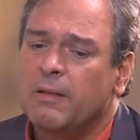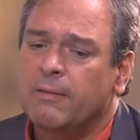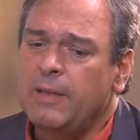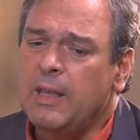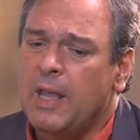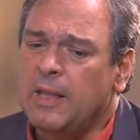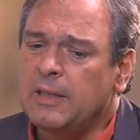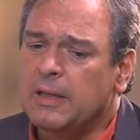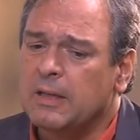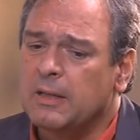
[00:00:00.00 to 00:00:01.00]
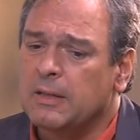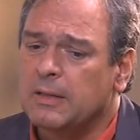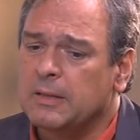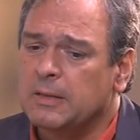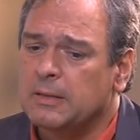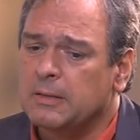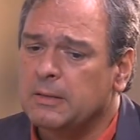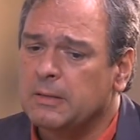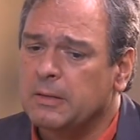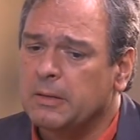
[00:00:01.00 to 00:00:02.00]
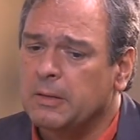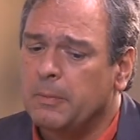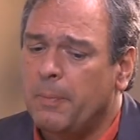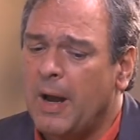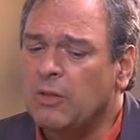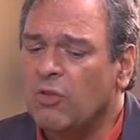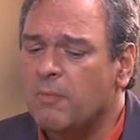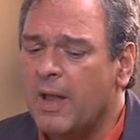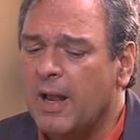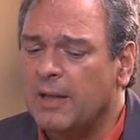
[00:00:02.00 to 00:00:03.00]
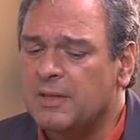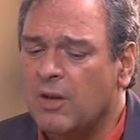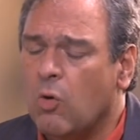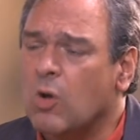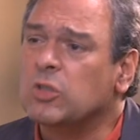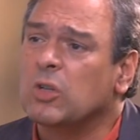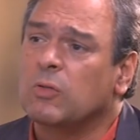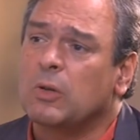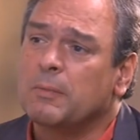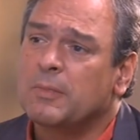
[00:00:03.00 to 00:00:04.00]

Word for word: We had a, a, a part of my country, Kosovo.